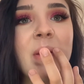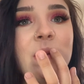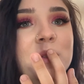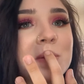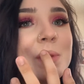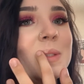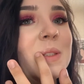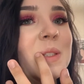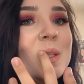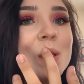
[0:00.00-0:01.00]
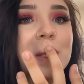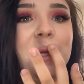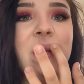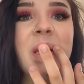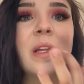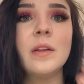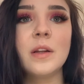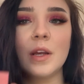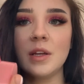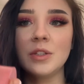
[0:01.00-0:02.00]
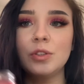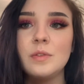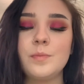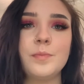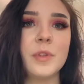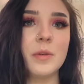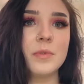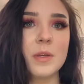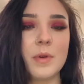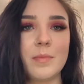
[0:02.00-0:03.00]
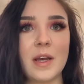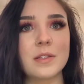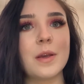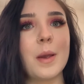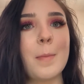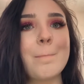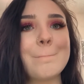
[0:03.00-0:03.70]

So I'm just using the Laneige lip sleeping mask again.